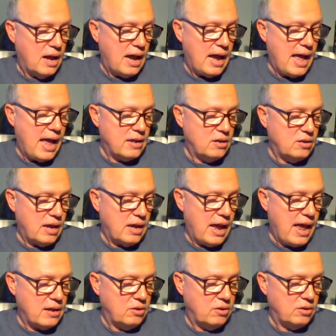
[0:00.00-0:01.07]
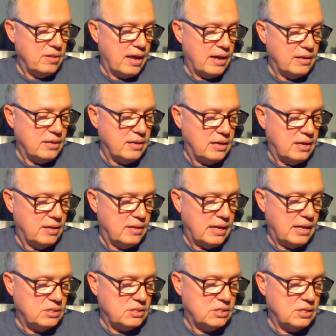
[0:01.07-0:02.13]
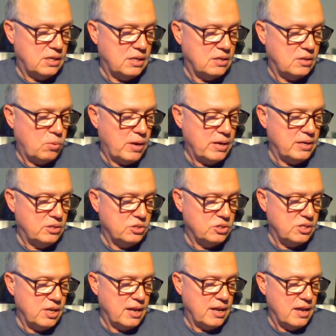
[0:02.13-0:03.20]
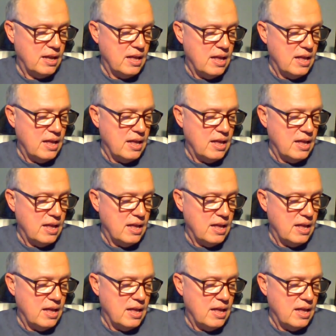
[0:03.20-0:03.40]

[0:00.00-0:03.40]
I hadn't heard that. That's quite interesting.